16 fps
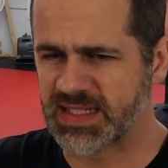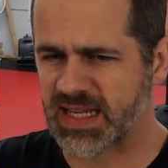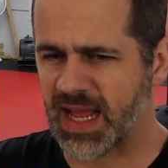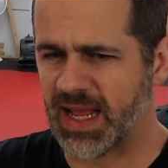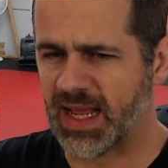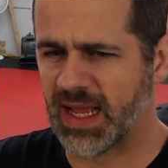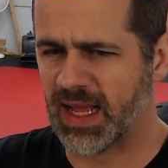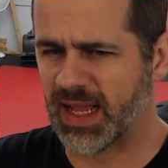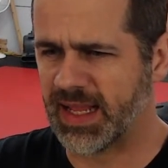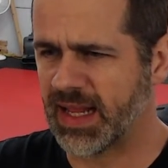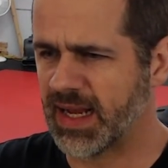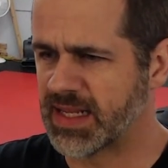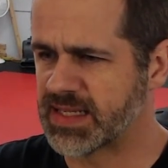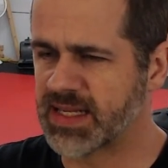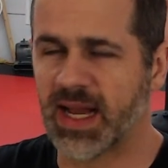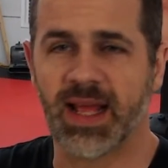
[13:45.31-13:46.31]
Again,
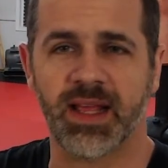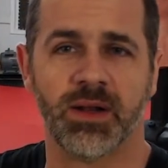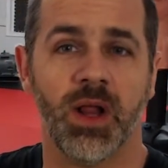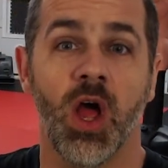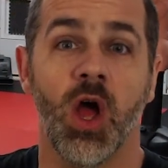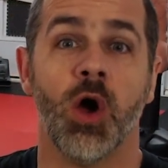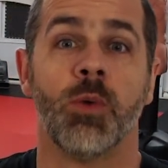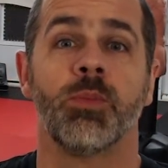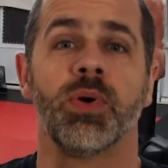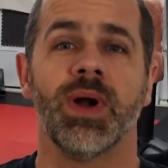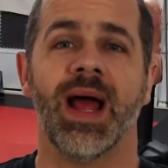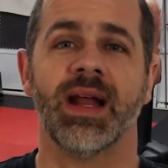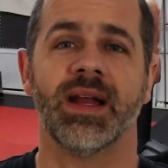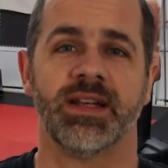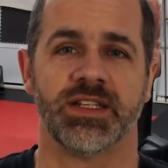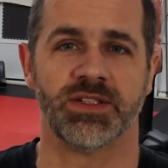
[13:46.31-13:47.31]
I said I could
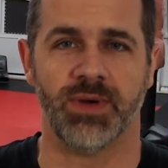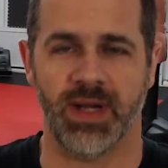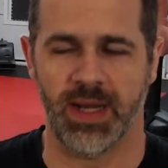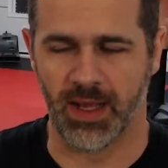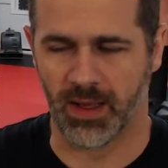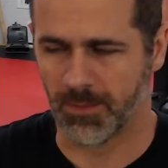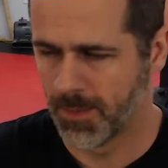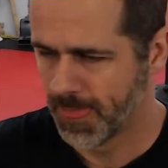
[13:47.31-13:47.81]
practice right now.